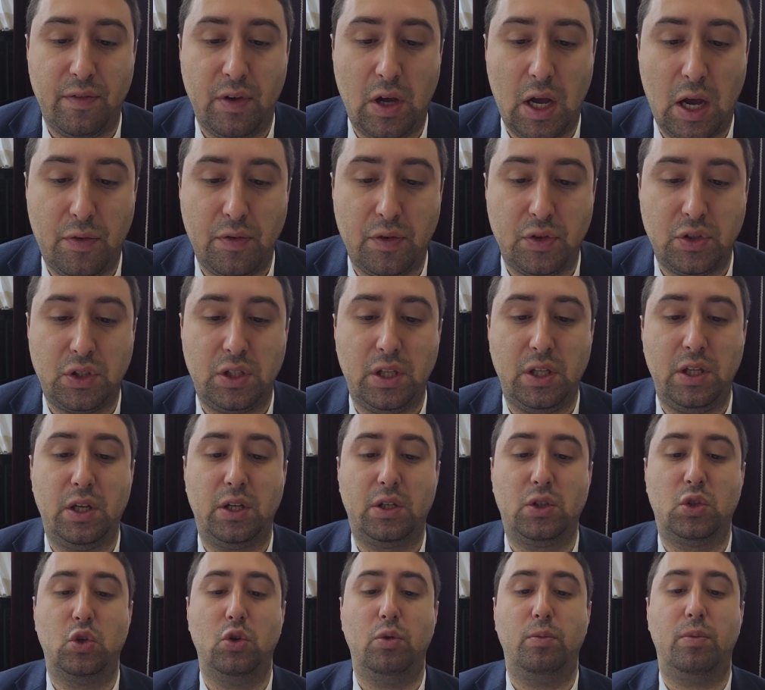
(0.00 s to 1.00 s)
have this unique
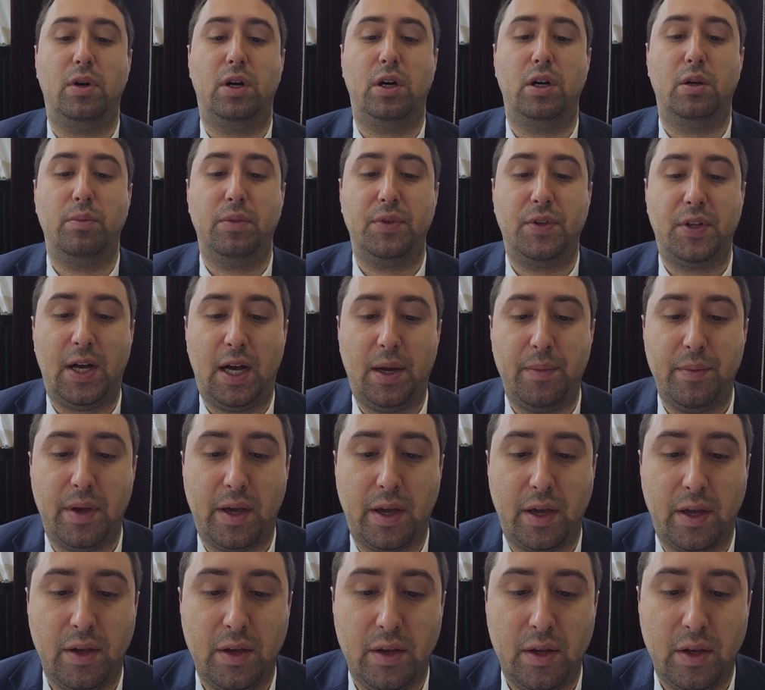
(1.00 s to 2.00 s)
tuma, the
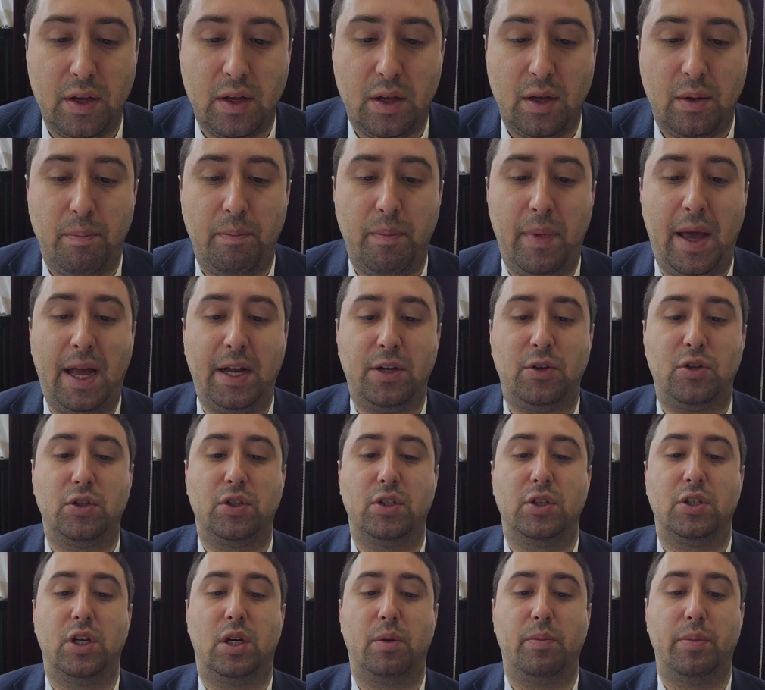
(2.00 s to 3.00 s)
matame
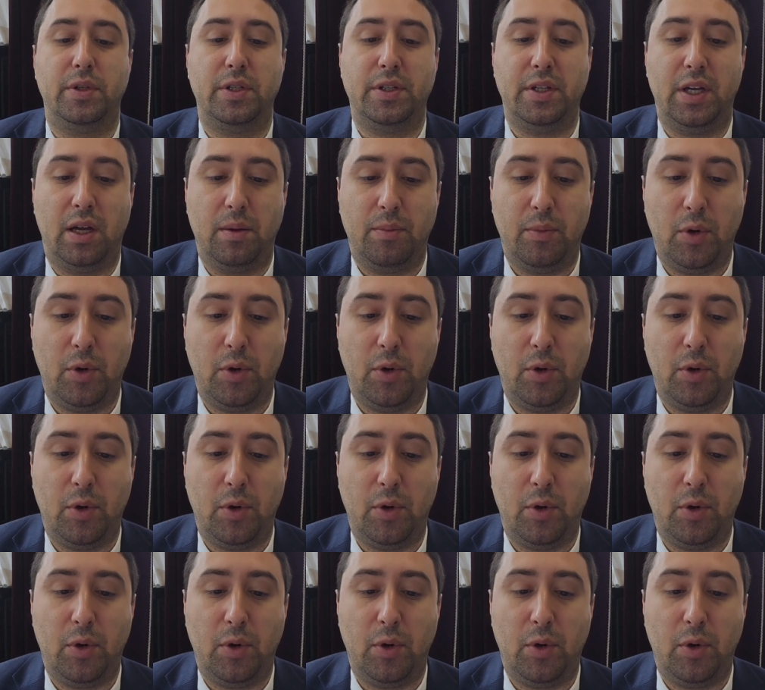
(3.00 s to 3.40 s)
mattresses up and down.